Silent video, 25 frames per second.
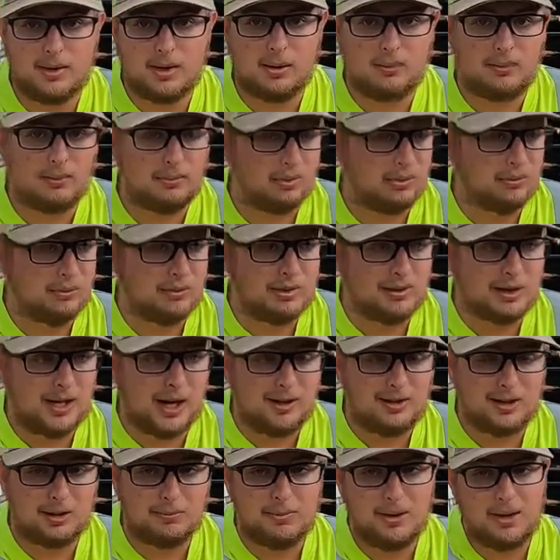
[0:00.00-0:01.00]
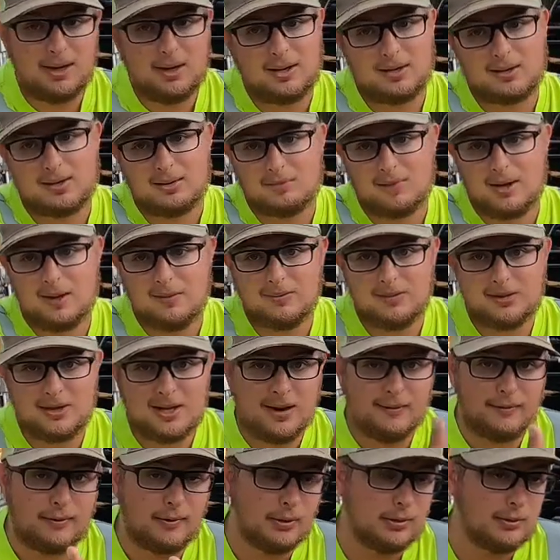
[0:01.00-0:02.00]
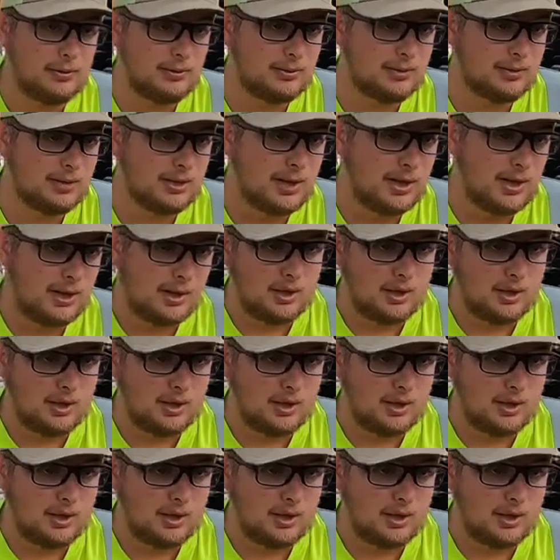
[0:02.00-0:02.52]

up really really tight to the bank, and sometimes in the afternoons